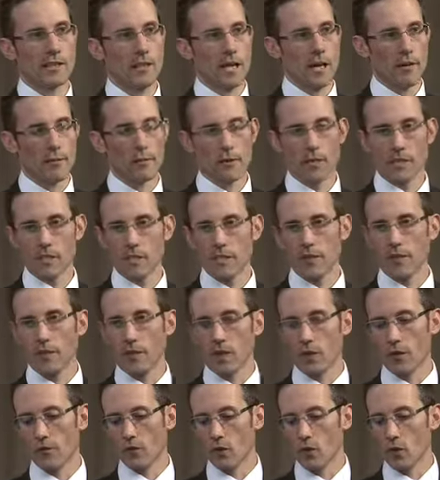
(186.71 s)
the
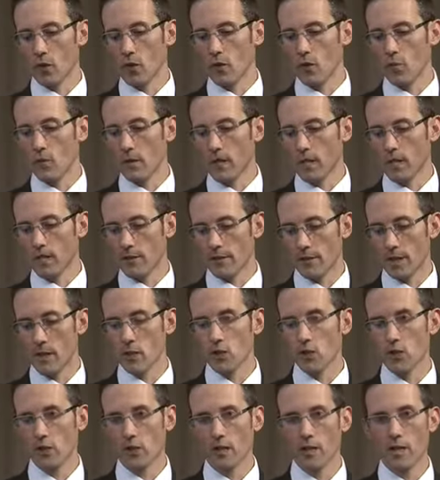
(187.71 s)
efficacy of a new
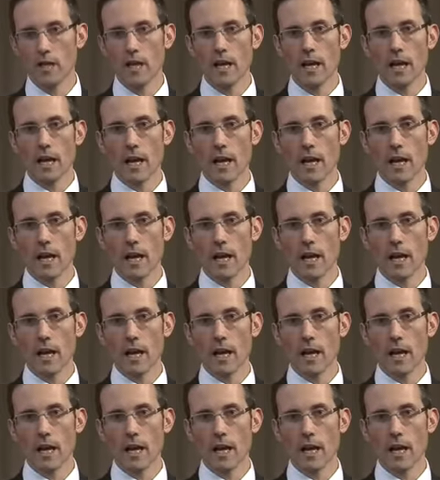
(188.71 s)
intervention,